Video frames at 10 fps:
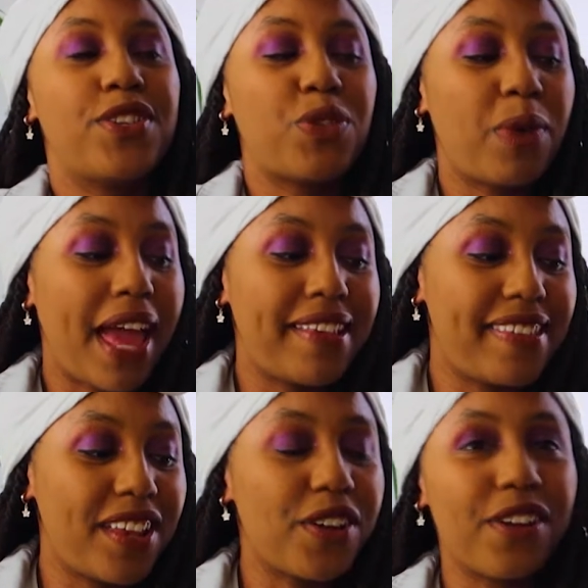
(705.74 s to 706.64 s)
So when I
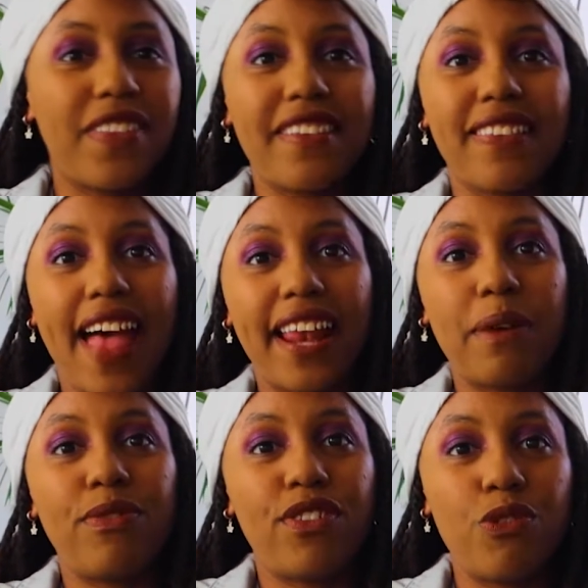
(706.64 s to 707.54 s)
sent her this
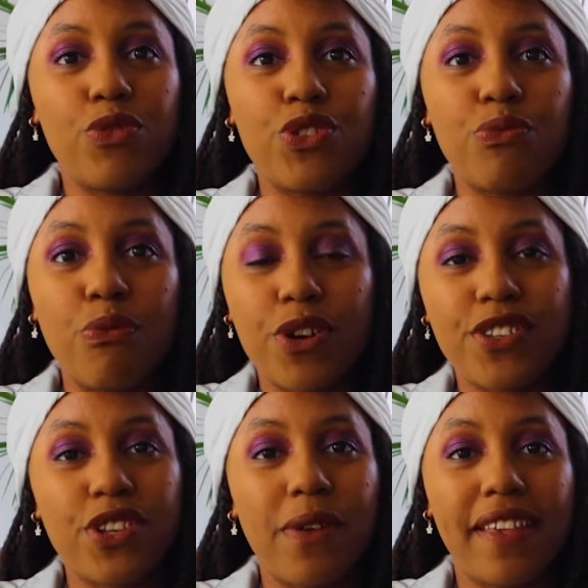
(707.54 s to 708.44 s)
lineup, she was more
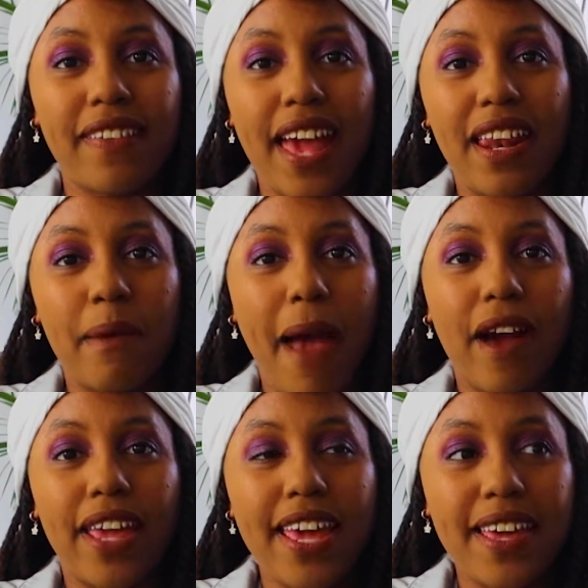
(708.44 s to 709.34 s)
so excited
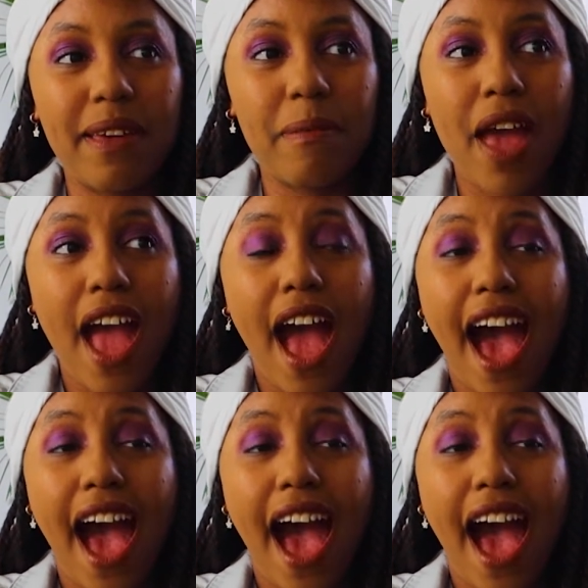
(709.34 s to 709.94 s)
about him.